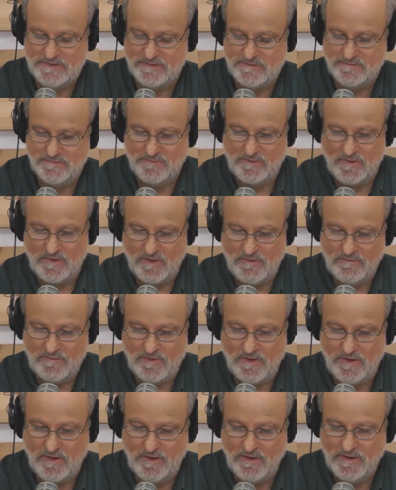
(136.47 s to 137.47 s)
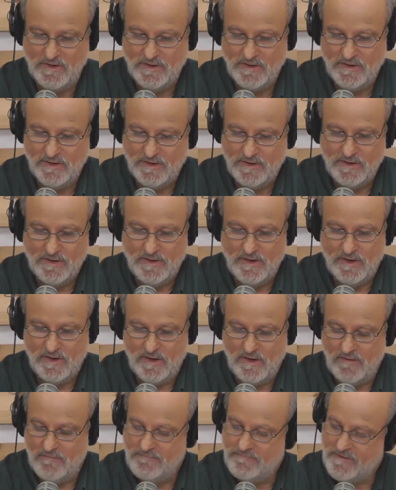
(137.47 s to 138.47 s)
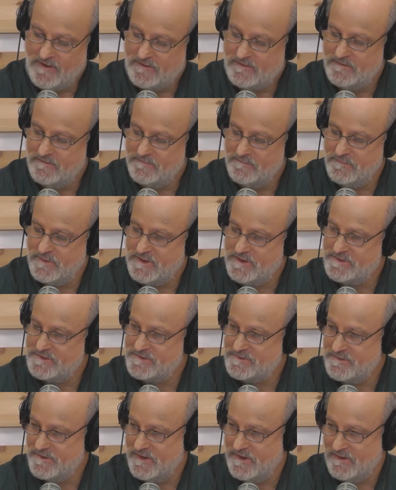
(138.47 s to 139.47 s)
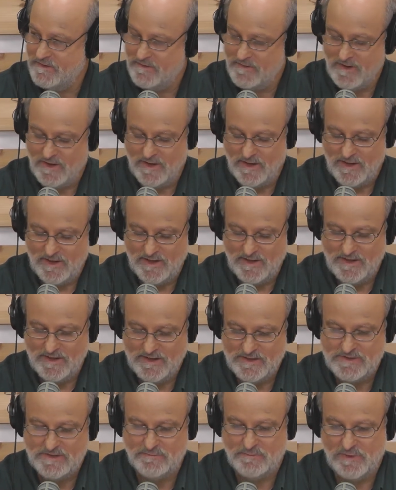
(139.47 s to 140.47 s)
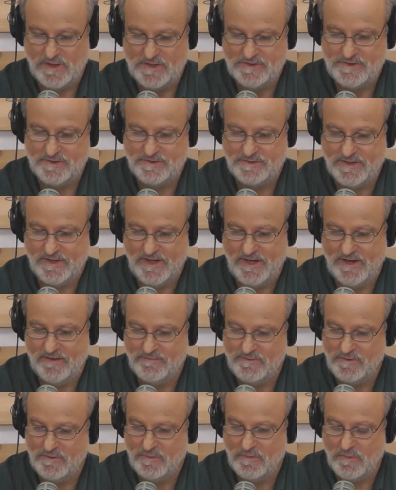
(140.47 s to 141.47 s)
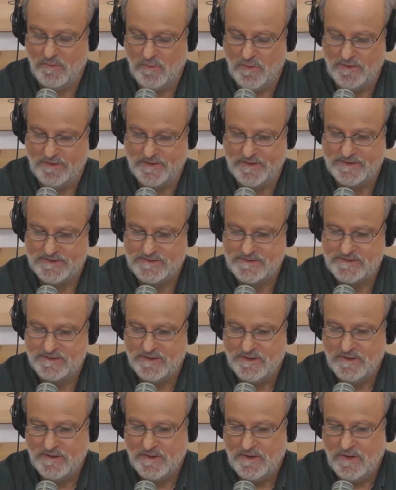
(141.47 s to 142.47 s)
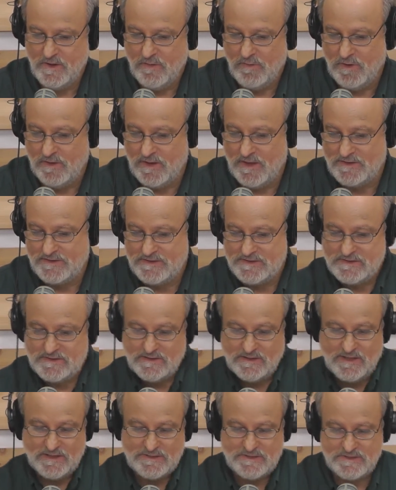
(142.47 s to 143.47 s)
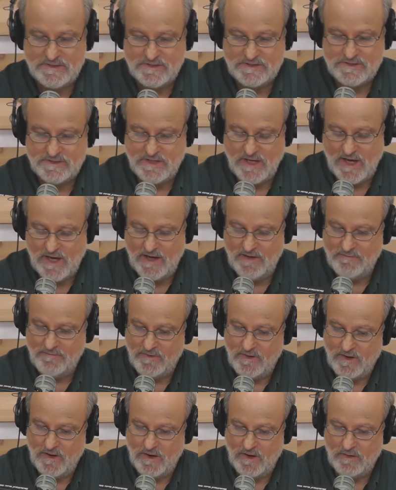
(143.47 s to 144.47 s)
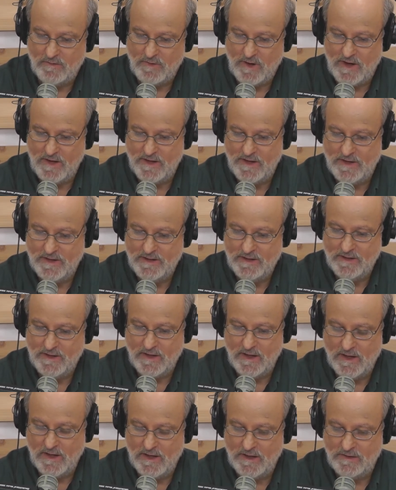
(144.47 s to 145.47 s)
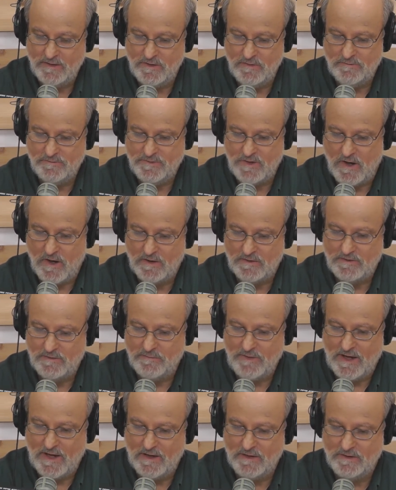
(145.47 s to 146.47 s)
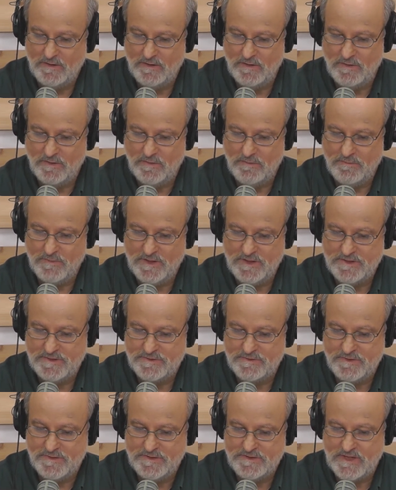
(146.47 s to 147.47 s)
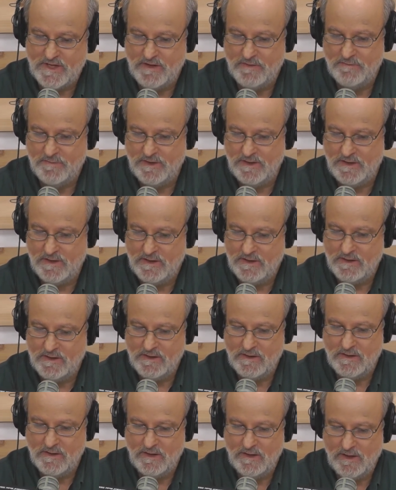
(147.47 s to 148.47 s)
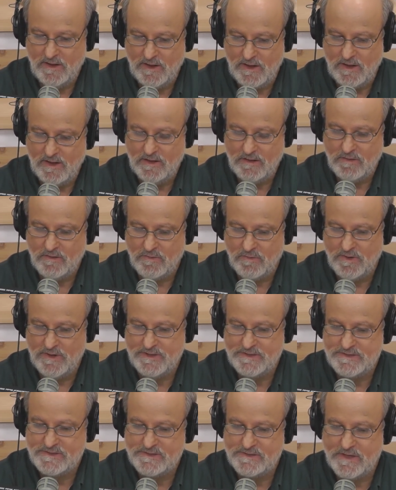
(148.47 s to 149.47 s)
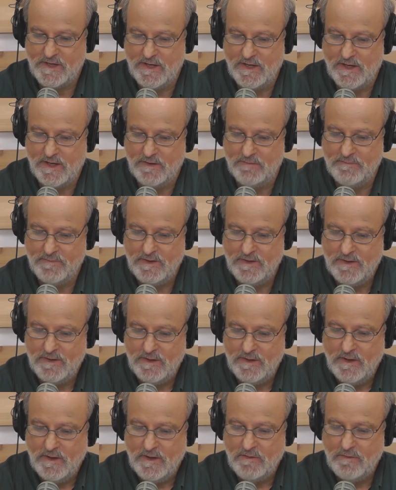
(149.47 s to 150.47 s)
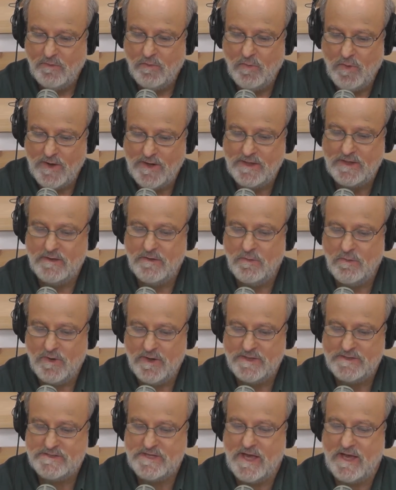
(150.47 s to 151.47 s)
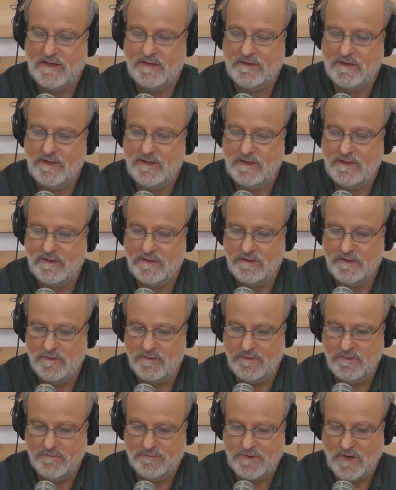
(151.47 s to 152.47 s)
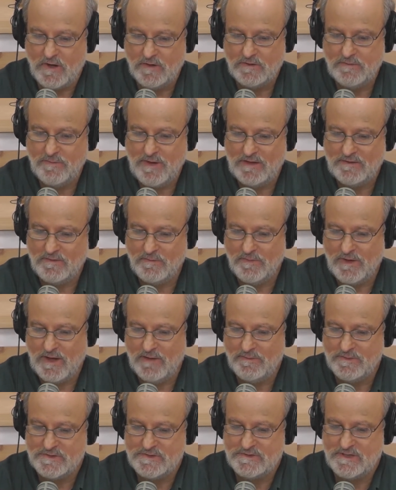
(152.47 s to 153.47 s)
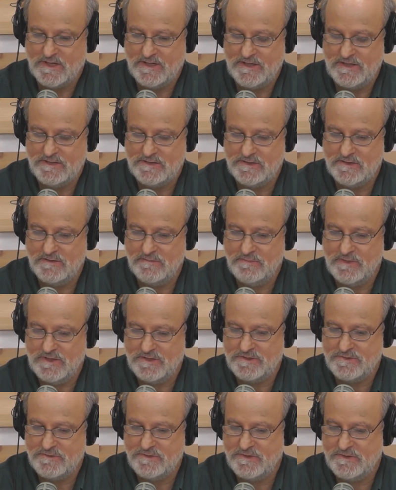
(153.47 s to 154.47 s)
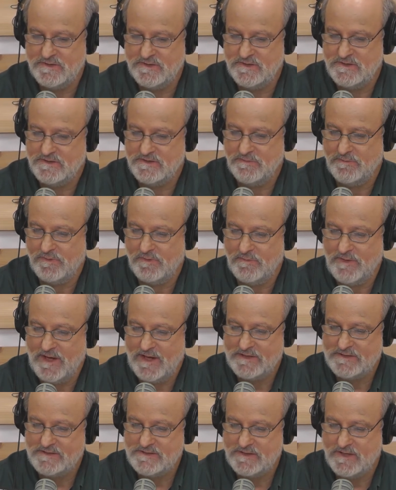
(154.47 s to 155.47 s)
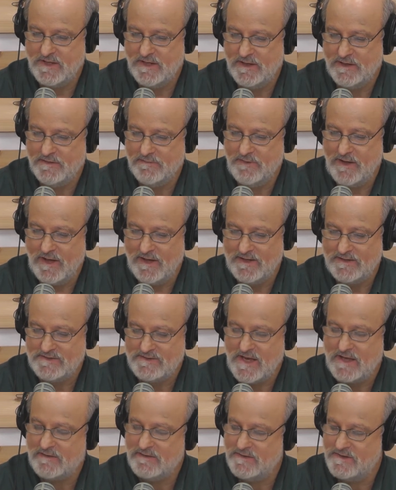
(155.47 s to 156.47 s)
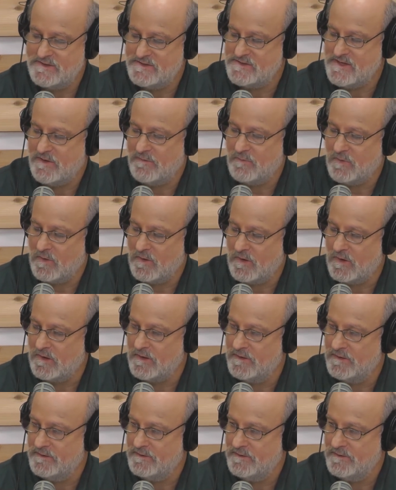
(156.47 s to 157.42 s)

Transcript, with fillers: And a very, very uh, effective ministry, and uh, it's a pleasure to have you with us. Yeah, well, you. let's let's just dive uh, right in. Uh, you've talked about your ministry some in in Greece. Um, what what exactly you, have talked about the Bible studies and the ministry sure. to the diplomats? Uh, how exactly does that work?